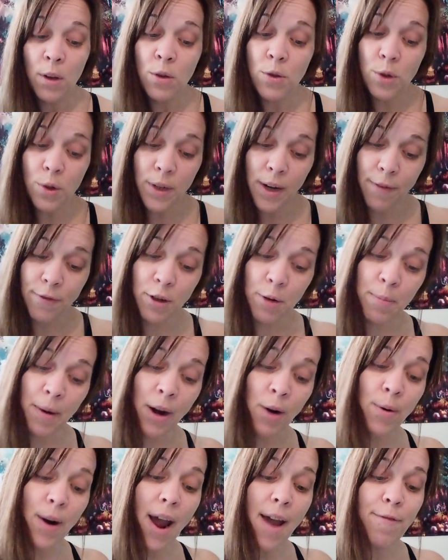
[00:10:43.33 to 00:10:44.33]
Soon after
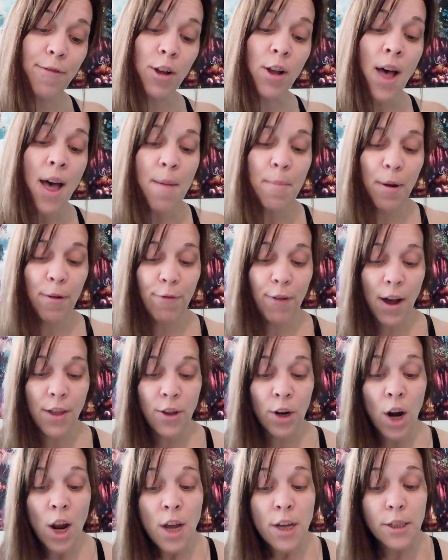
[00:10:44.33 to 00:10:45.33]
my arrival, my
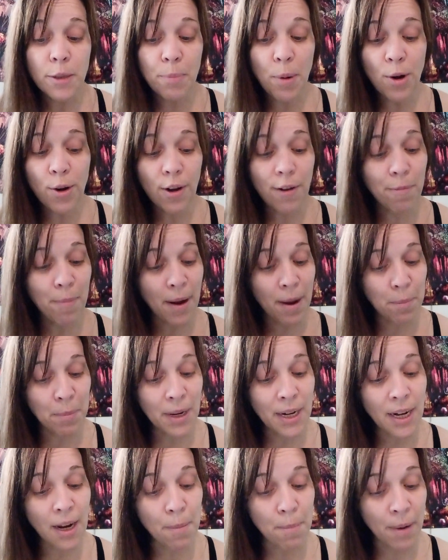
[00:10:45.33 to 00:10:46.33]
father spoke of my
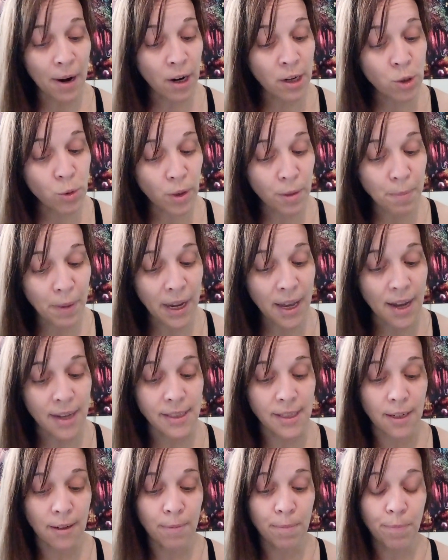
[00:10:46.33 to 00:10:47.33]
immediate marriage with my
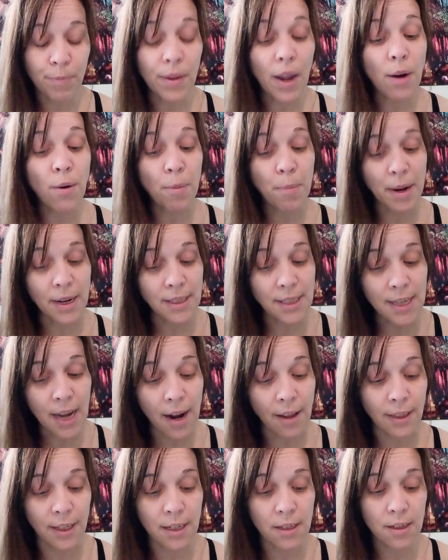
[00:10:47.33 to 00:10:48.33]
cousin. I remained
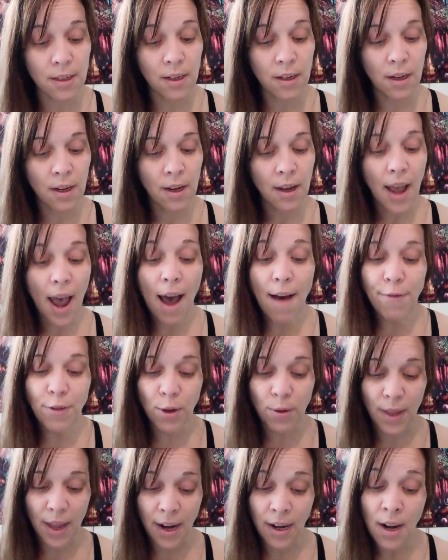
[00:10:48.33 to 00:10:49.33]
silent. Have
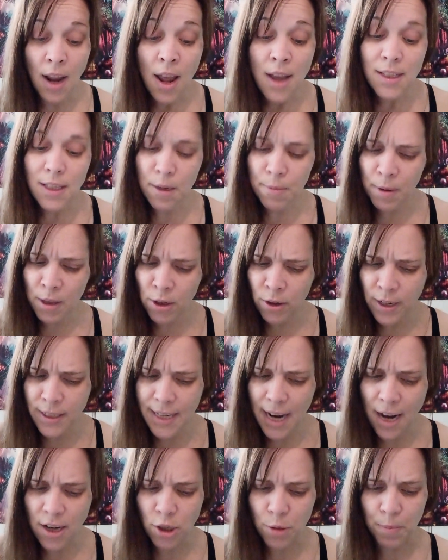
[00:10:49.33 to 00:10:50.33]
you, then, some other
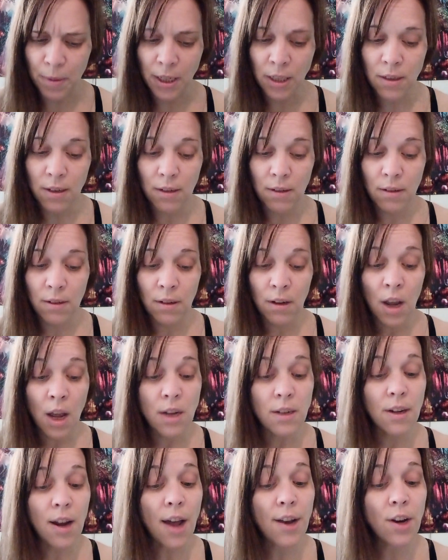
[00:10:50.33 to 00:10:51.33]
attachment?
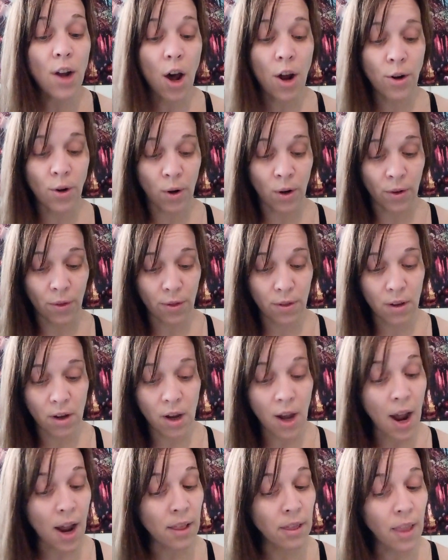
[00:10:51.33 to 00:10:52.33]
None on earth.
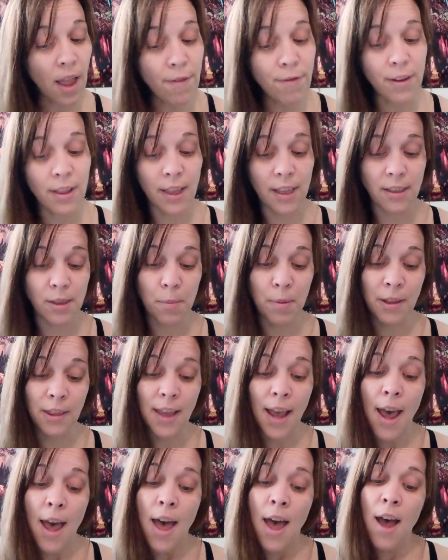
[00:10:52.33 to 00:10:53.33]
I love Elizabeth,